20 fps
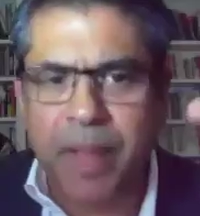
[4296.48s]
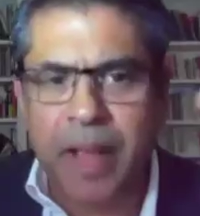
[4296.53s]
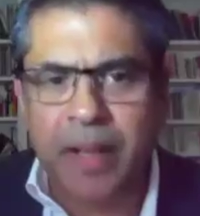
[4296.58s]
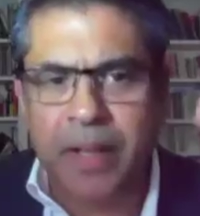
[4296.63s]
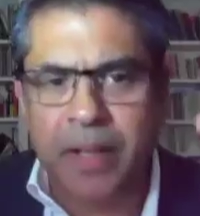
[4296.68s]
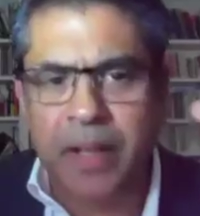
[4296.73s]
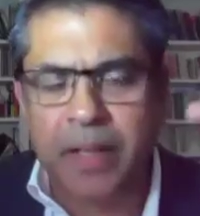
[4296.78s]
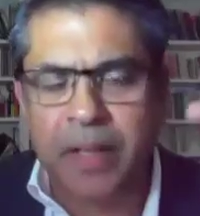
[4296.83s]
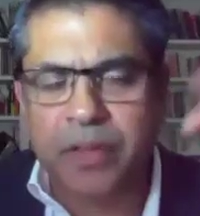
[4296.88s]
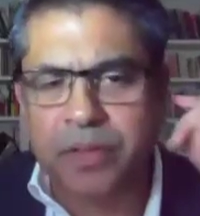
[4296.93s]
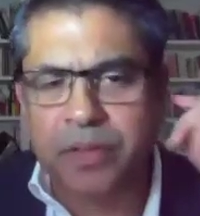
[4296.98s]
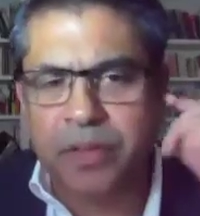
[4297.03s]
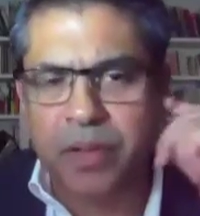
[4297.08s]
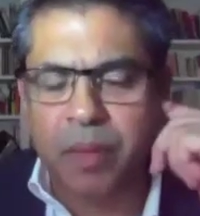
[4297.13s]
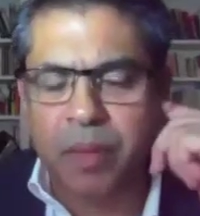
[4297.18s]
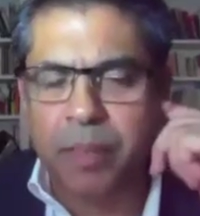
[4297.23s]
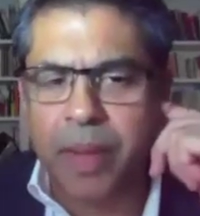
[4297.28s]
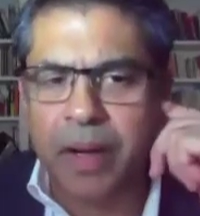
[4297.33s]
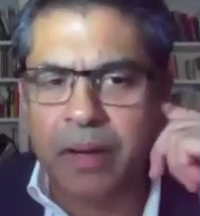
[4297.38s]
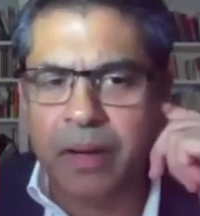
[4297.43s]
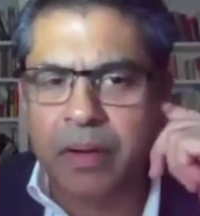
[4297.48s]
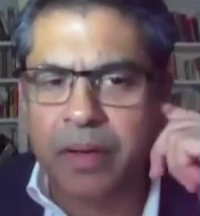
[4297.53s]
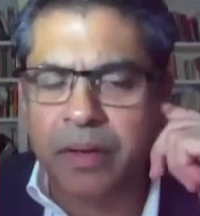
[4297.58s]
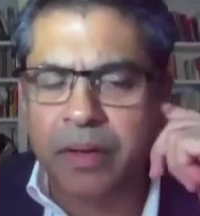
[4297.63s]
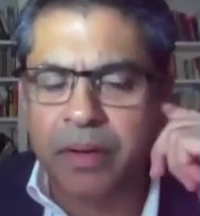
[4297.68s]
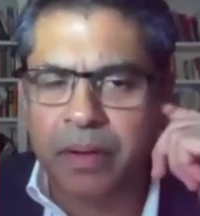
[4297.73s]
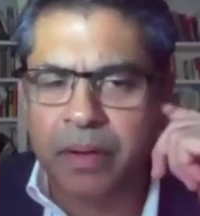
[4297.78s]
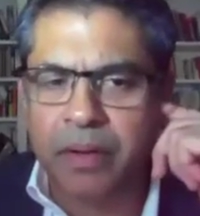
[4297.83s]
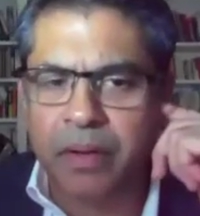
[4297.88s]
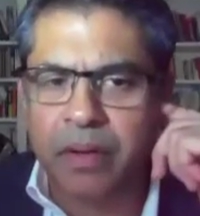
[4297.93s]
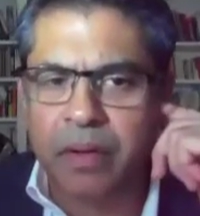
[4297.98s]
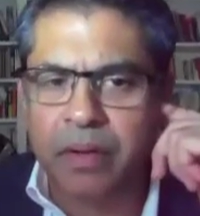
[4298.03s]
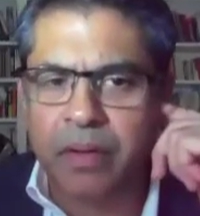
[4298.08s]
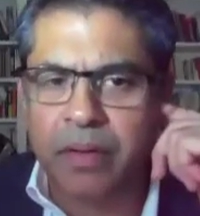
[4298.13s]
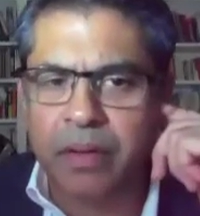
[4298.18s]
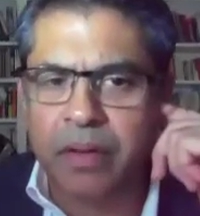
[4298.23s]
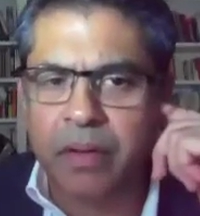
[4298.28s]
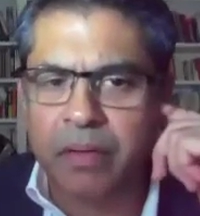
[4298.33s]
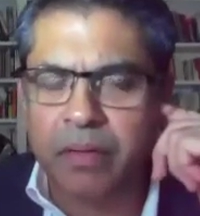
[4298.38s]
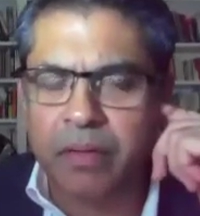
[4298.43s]
back again to your background and
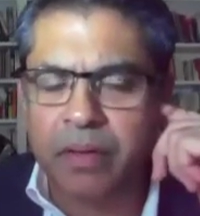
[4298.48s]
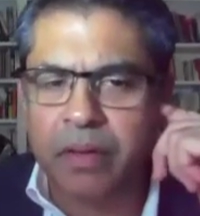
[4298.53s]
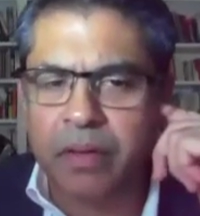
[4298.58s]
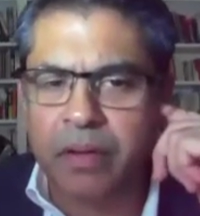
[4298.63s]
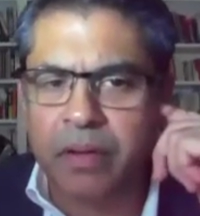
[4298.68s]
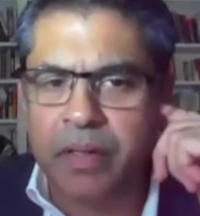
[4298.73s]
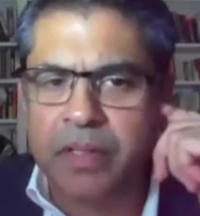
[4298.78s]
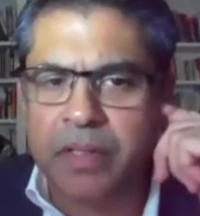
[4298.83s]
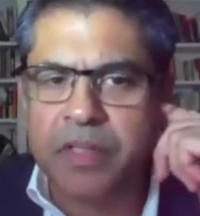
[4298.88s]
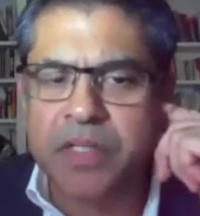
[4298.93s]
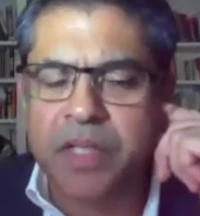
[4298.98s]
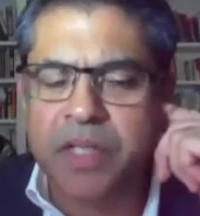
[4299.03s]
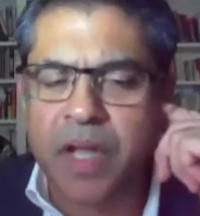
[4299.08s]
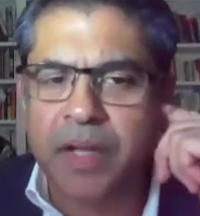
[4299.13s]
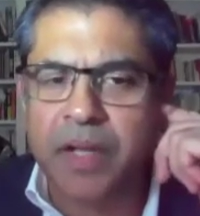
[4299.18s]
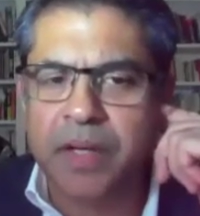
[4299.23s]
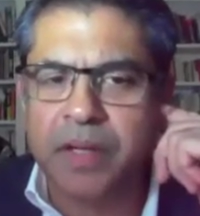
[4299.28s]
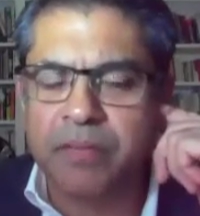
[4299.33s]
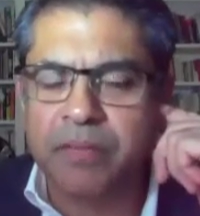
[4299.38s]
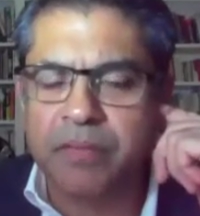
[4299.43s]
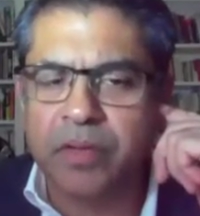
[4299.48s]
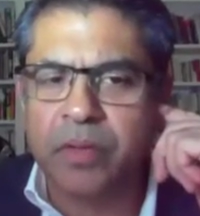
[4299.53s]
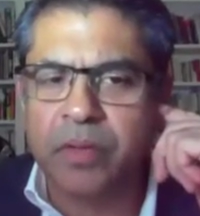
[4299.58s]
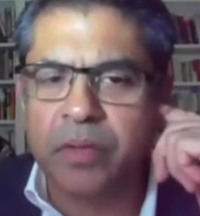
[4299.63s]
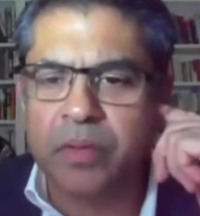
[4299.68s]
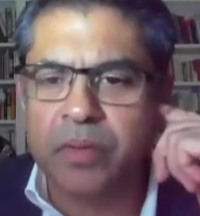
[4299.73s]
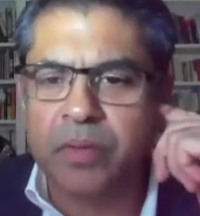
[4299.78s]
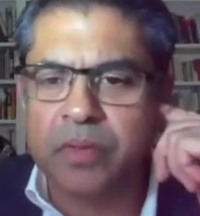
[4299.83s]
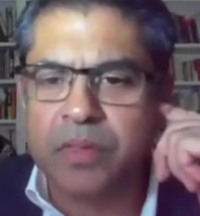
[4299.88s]
your insider view.